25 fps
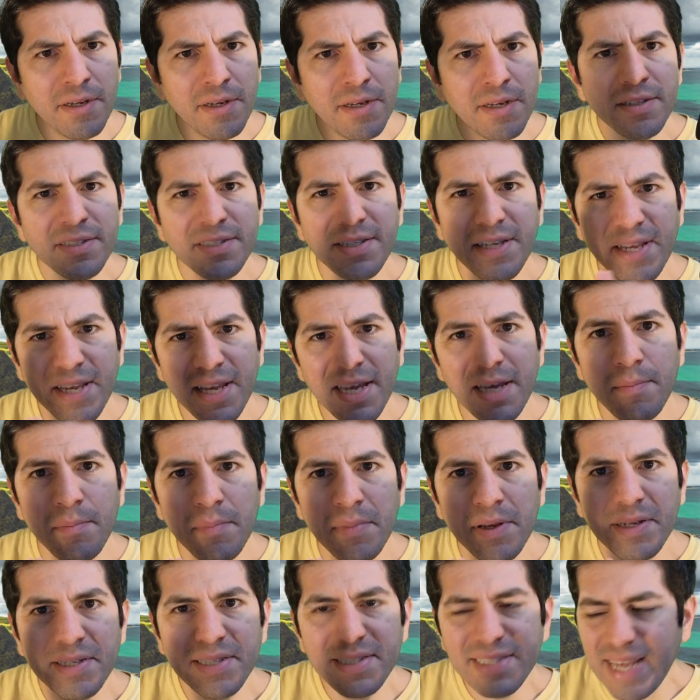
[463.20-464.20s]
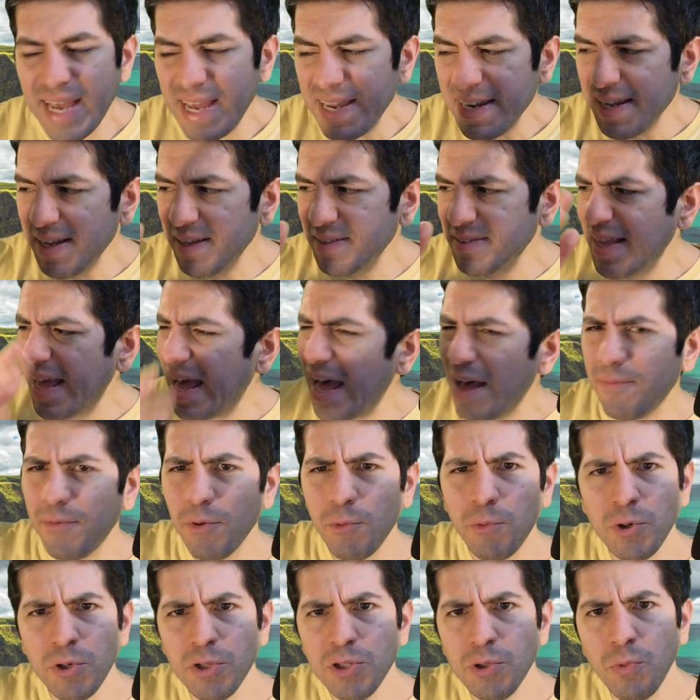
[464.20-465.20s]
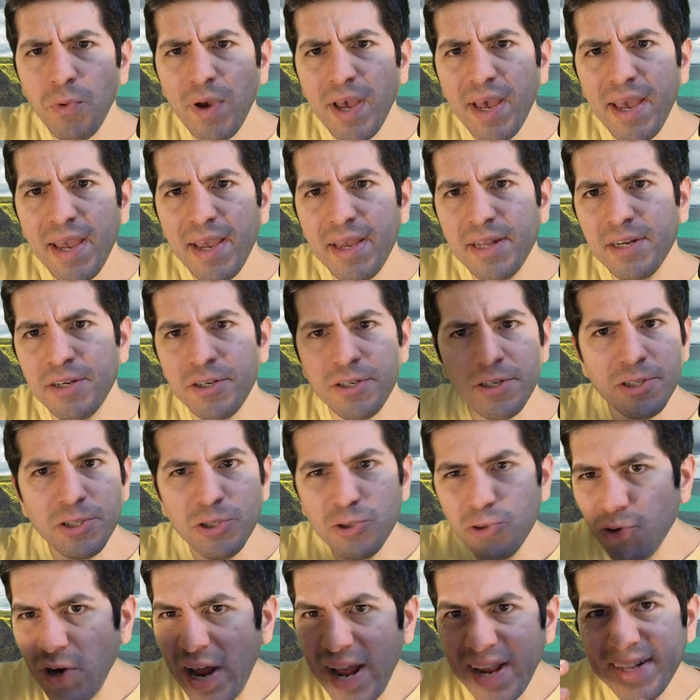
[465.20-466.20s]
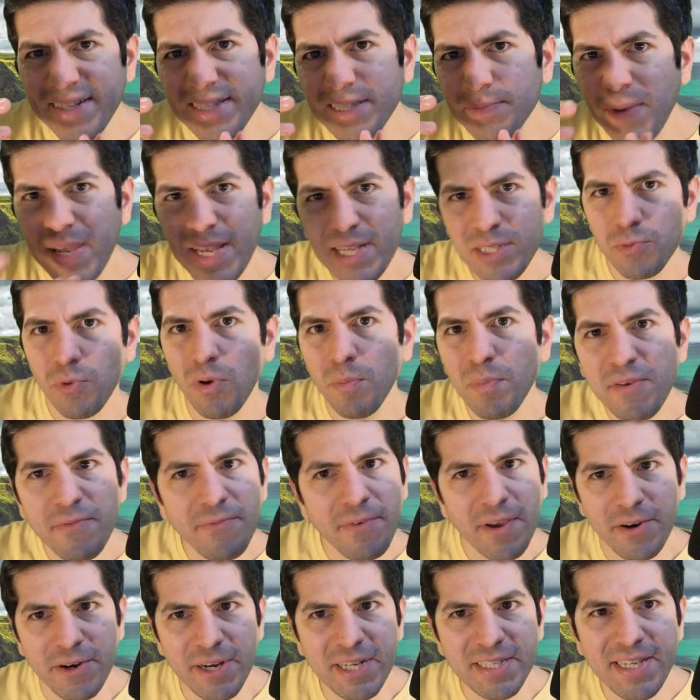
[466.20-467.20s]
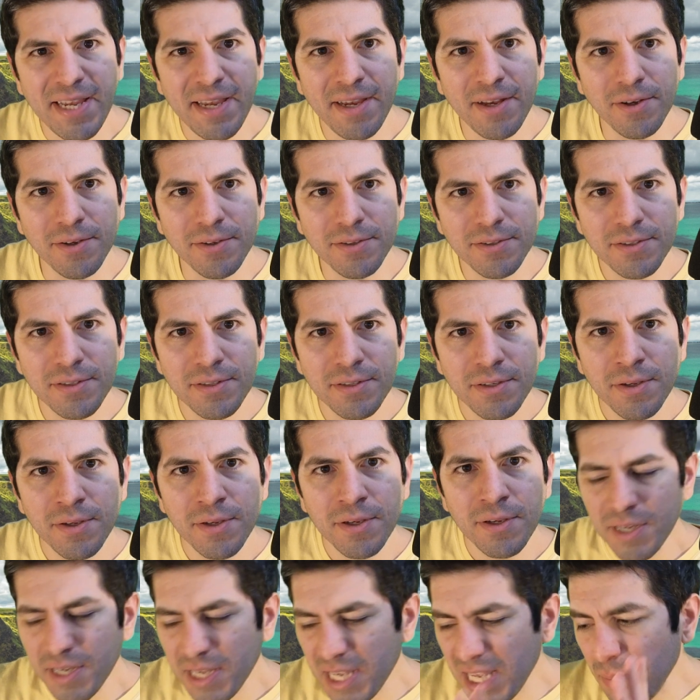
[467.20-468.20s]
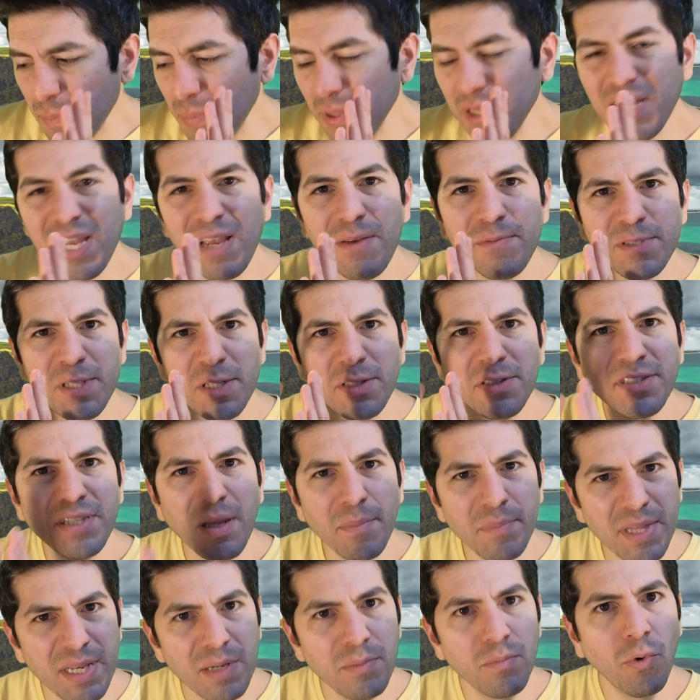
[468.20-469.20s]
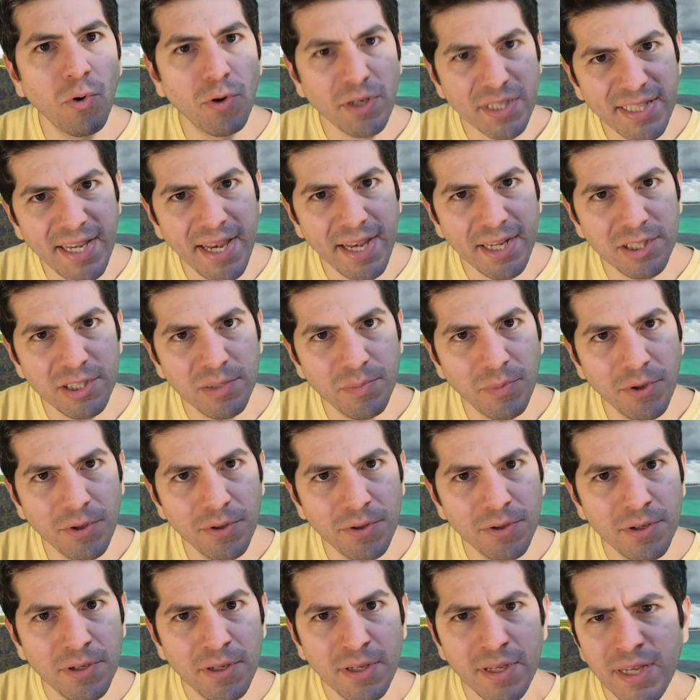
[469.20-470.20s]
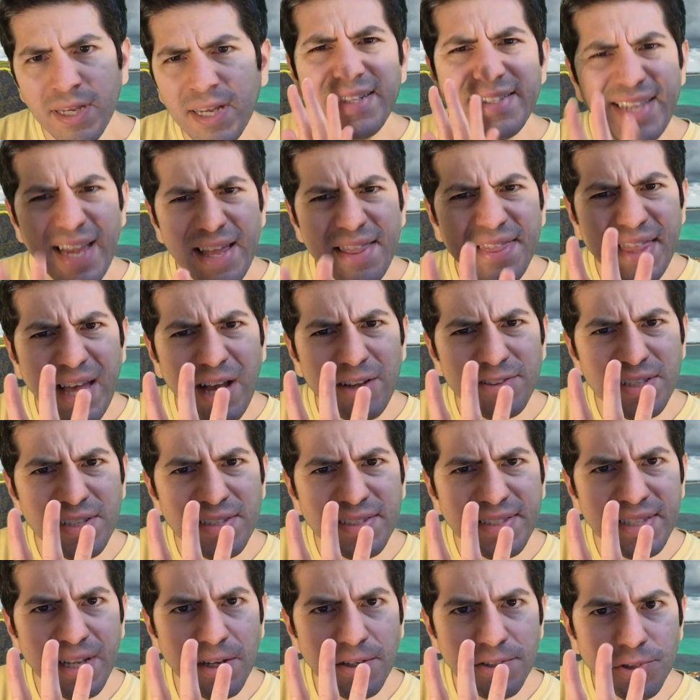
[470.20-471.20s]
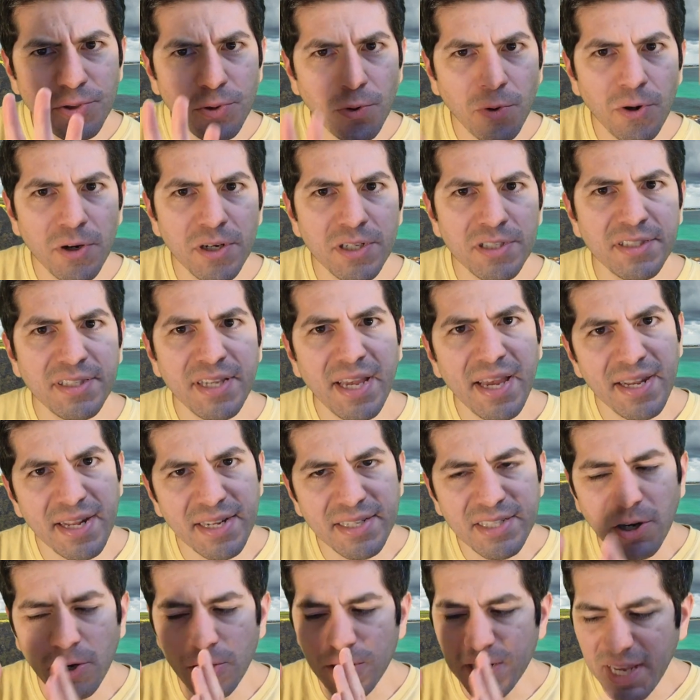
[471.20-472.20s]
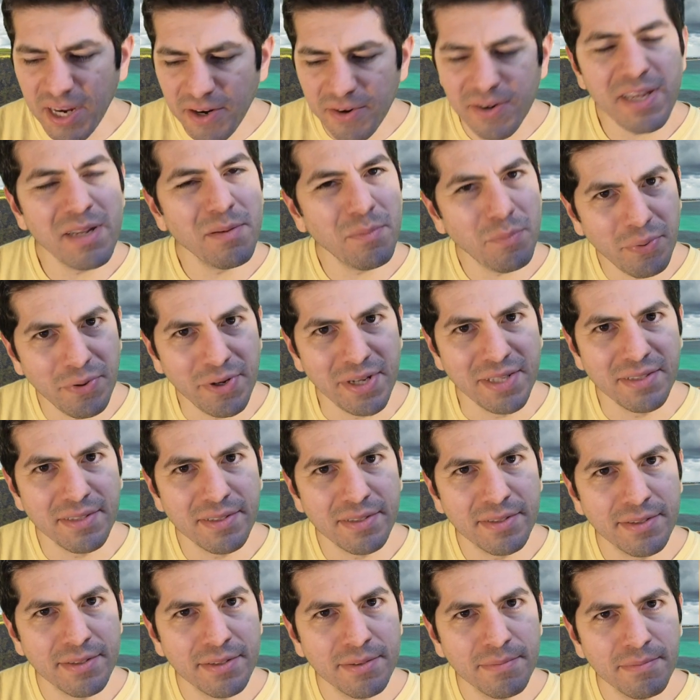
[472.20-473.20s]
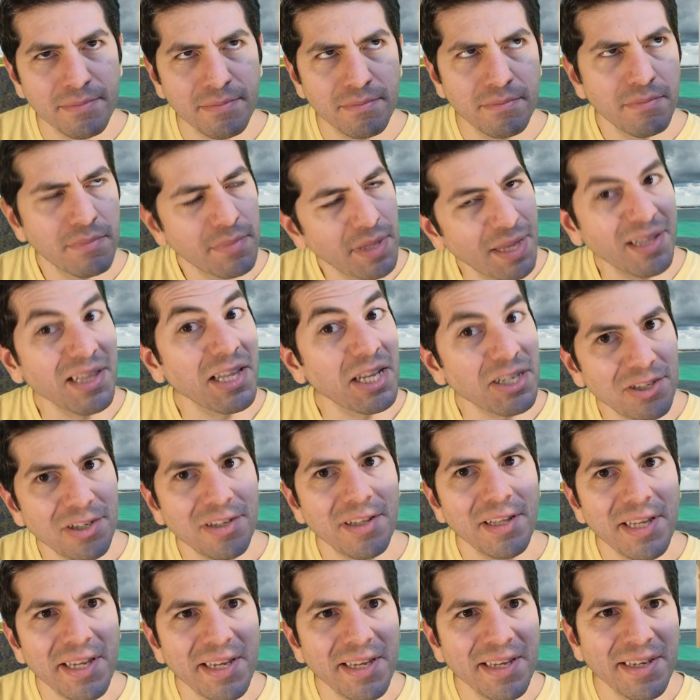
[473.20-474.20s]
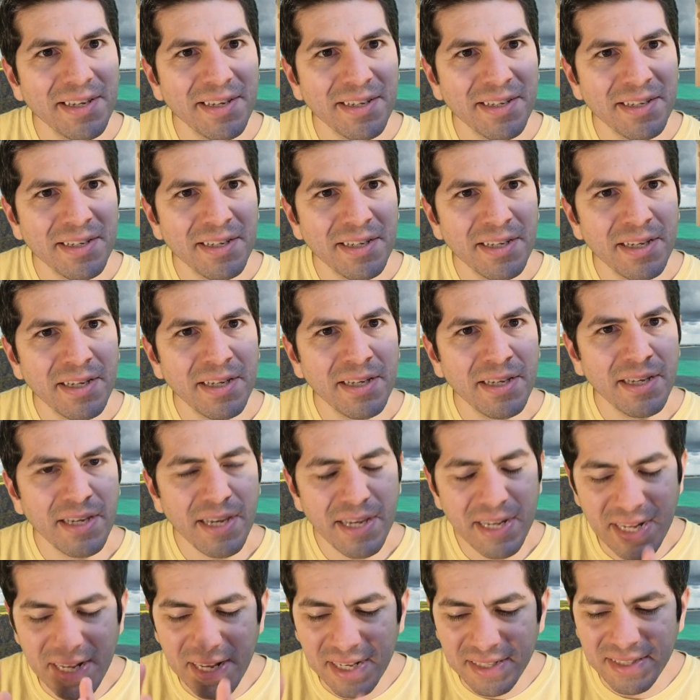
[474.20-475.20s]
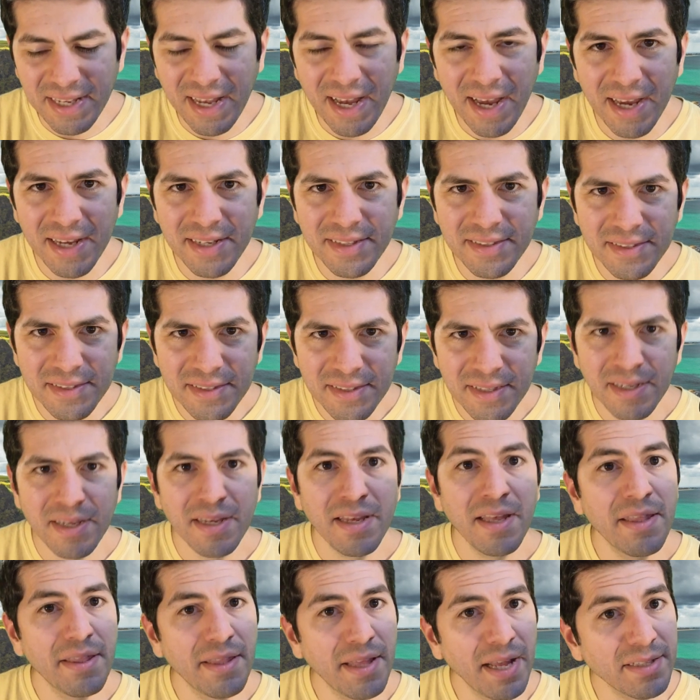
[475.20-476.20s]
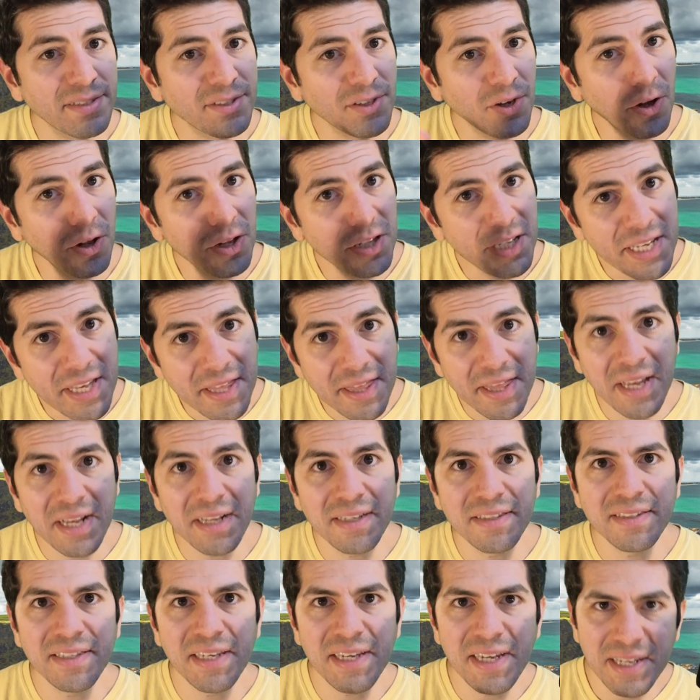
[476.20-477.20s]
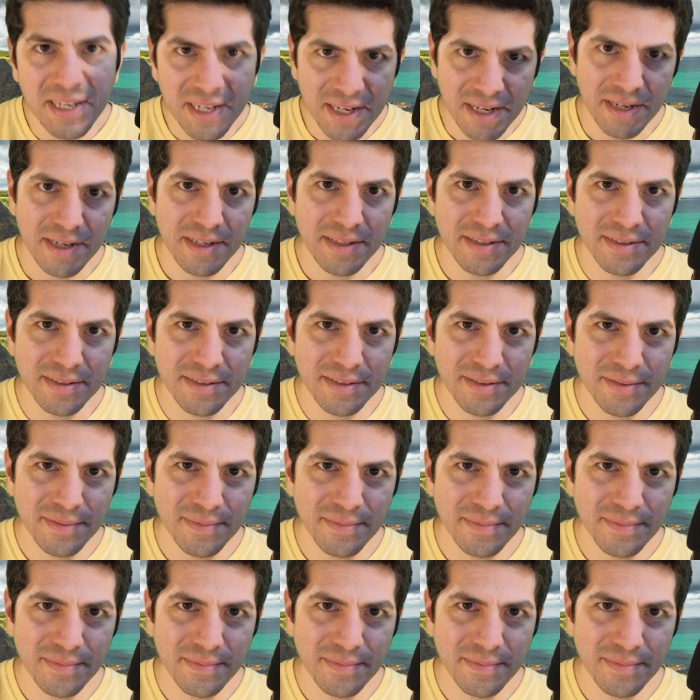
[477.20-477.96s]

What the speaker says: To him, Dany is half a world away and her dragons may as well be fairy tales. He believes in something more tangible. 10,000 sellswords and a Targaryen prince. Allegedly. In his eyes, that's all he thinks he needs.